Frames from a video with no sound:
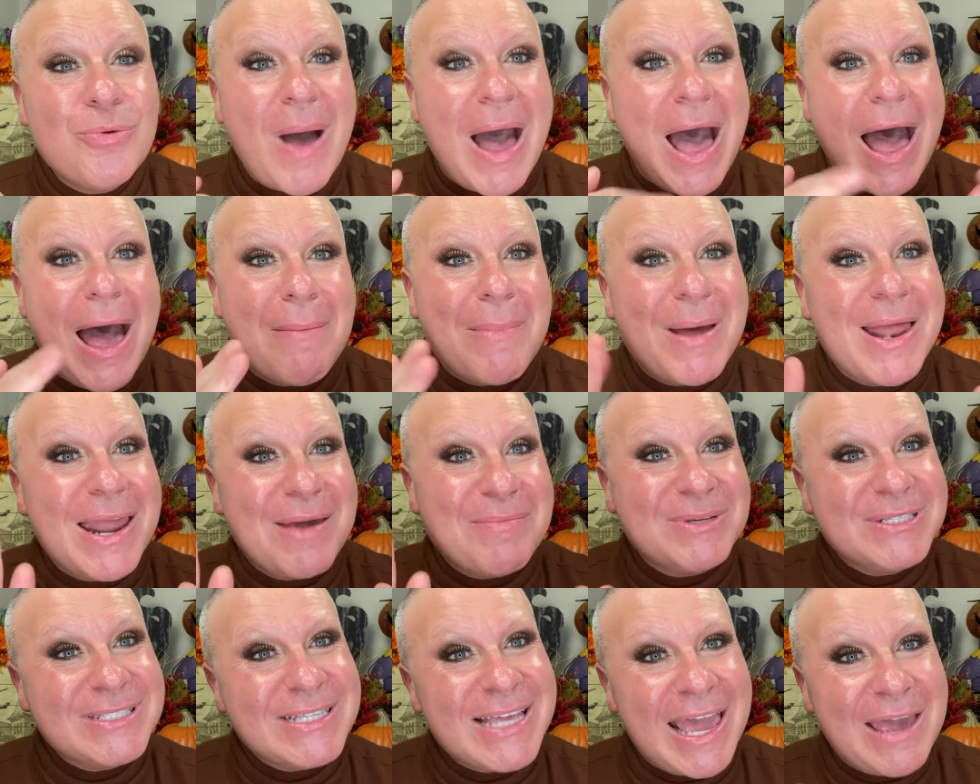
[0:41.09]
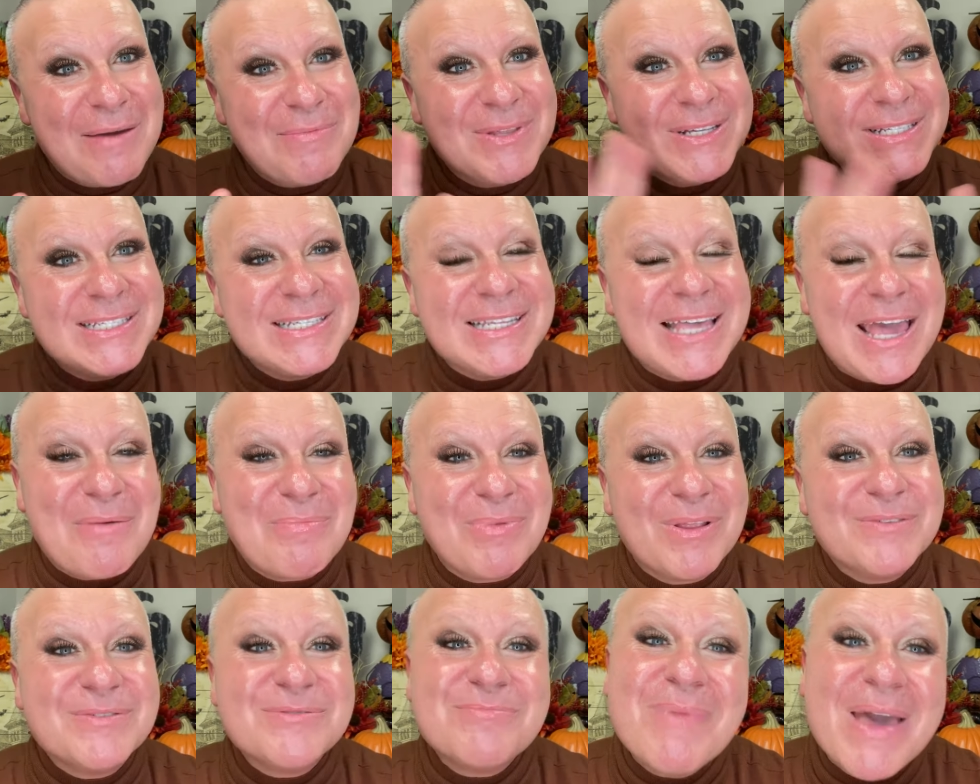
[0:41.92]
Hi, my name is Gabe. This is Gabe
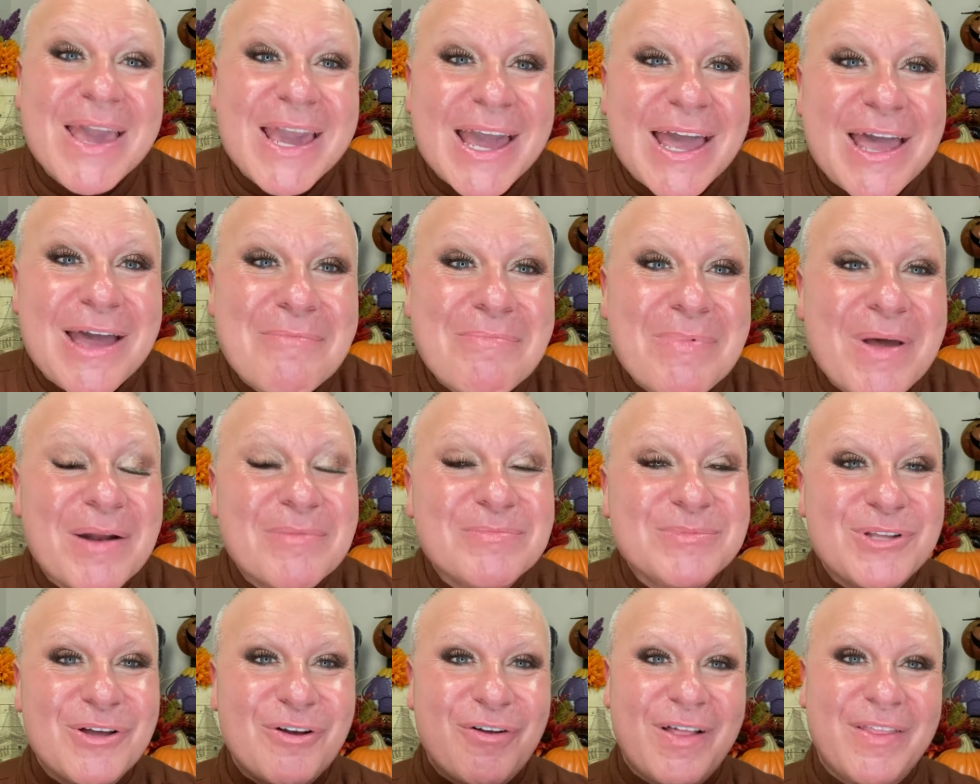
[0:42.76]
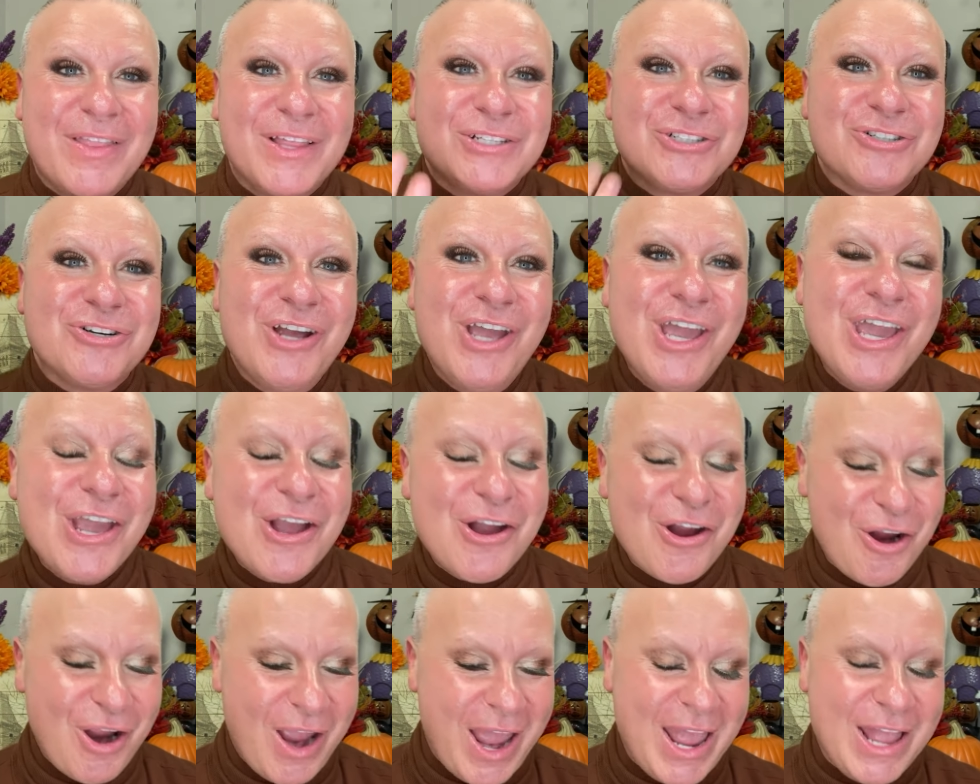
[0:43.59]
Luvs Makeup, and I'm so glad that you're
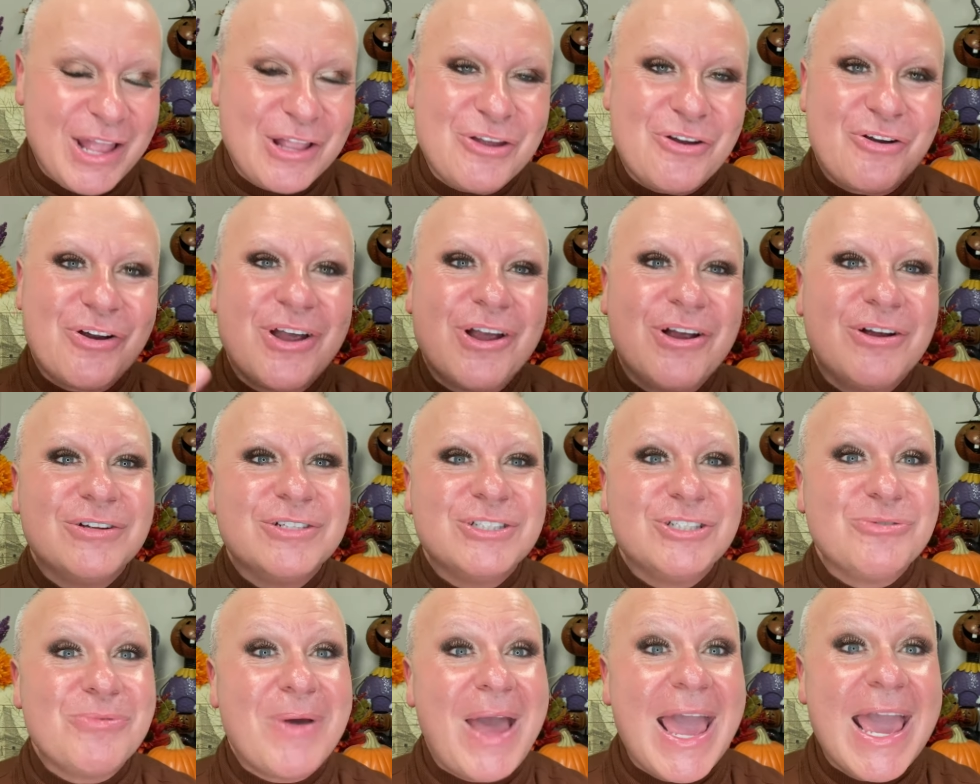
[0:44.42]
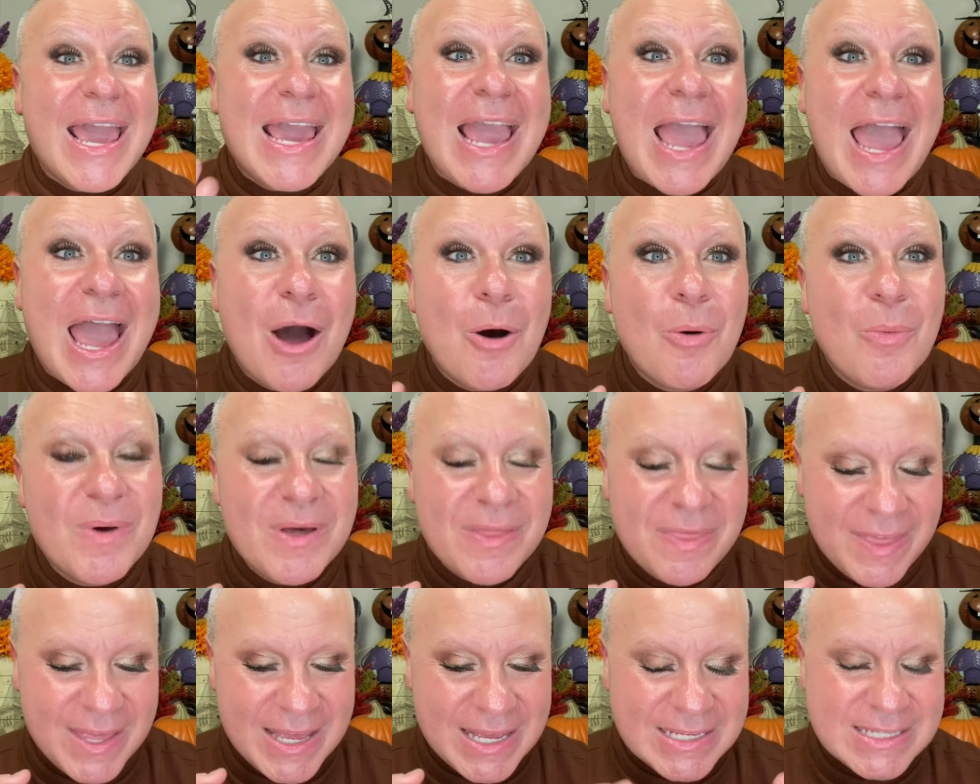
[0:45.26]
here and you're here to hang out
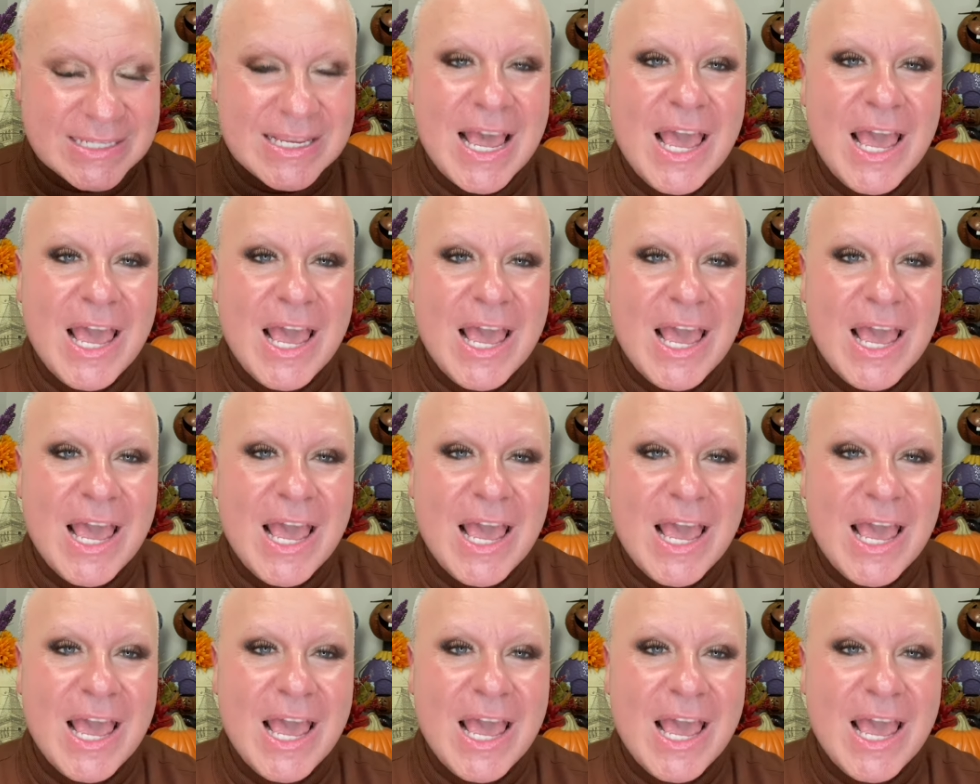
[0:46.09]
with us.